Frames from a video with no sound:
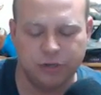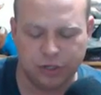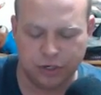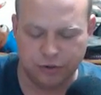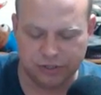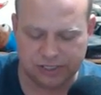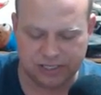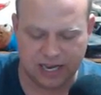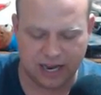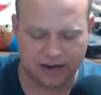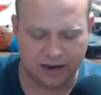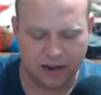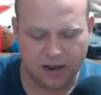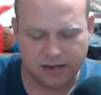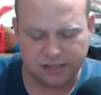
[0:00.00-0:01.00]
You
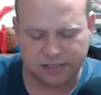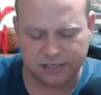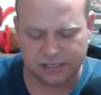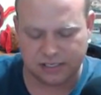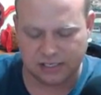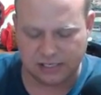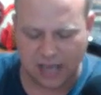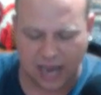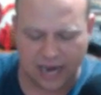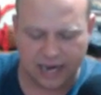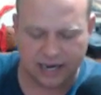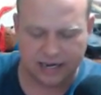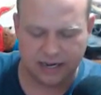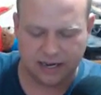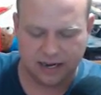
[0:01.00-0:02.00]
said
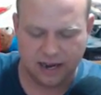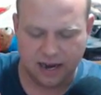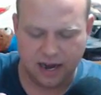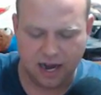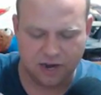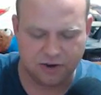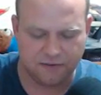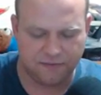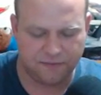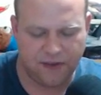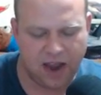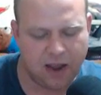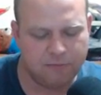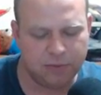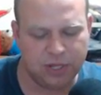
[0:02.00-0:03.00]
society and your
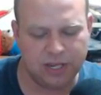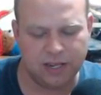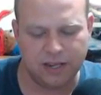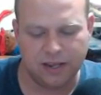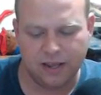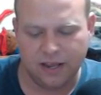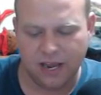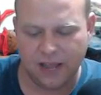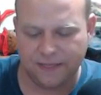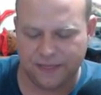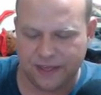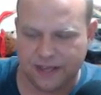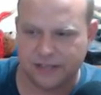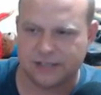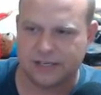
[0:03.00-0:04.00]
family
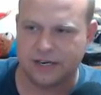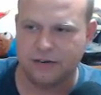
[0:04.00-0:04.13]
and this, and you